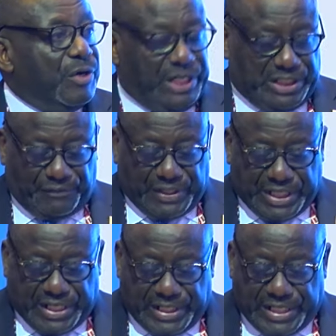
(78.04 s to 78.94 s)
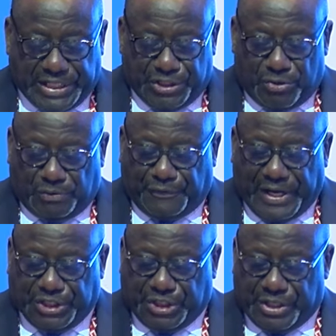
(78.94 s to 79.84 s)
Connectivity does not
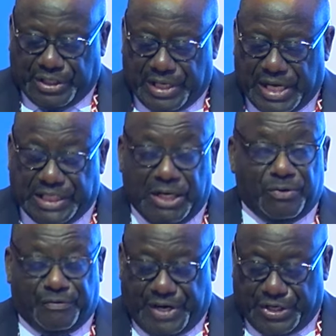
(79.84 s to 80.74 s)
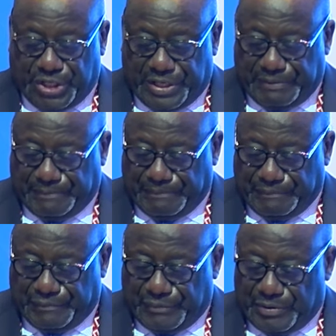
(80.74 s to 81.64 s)
function as a lone ranger.
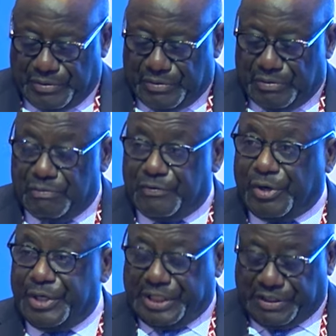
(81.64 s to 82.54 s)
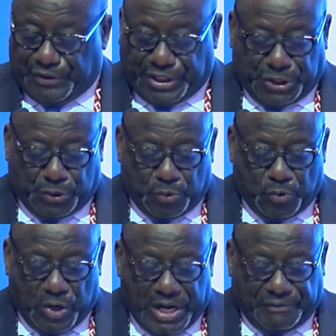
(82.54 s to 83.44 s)
For connectivity
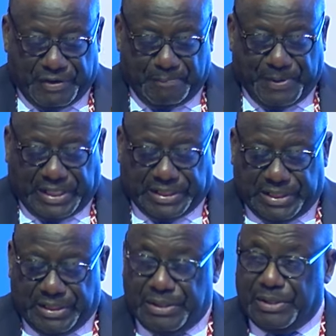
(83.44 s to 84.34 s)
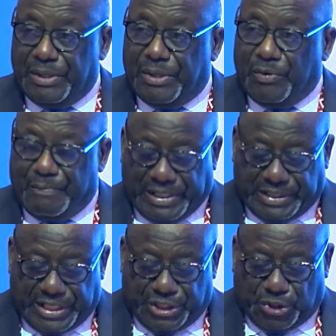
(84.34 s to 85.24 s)
to have impact, we
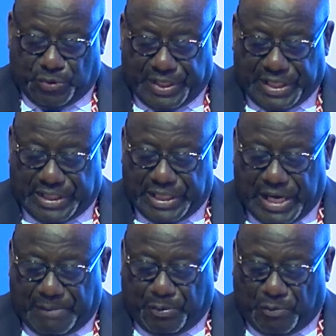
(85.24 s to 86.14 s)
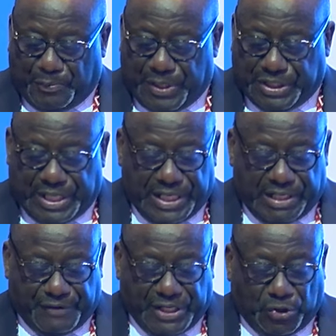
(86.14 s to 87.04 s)
must ensure that the appropriate and
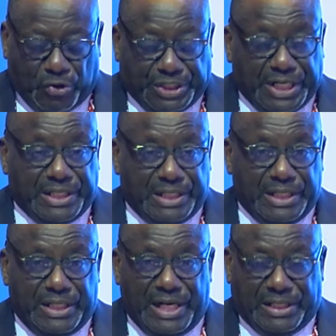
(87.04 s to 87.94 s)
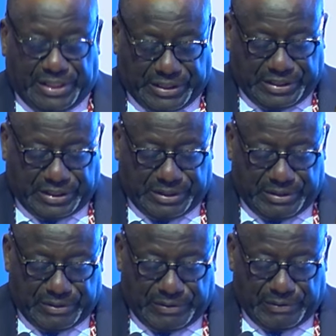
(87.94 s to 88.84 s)
relevant content exists.